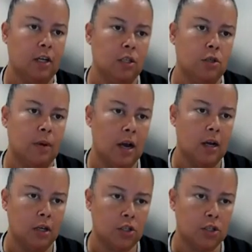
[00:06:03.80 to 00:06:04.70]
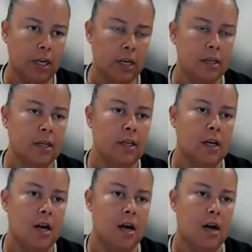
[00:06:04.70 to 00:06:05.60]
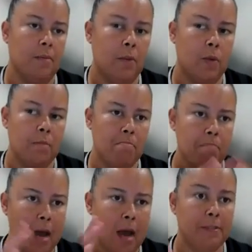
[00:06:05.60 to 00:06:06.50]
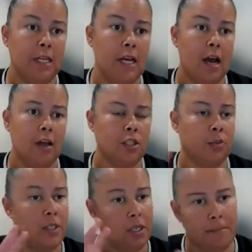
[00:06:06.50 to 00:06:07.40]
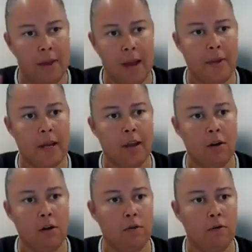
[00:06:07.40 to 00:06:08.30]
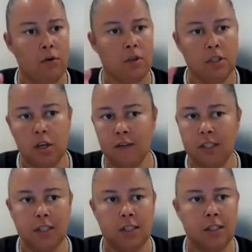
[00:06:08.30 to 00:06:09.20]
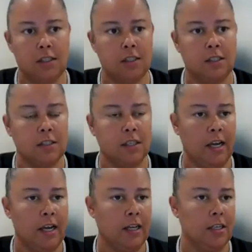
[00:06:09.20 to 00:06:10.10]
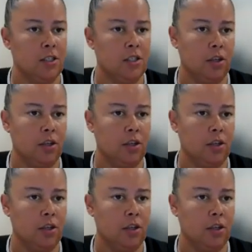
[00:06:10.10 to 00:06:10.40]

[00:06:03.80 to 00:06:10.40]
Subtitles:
to our country. And we mapped out, so we did a mapping of all the services and,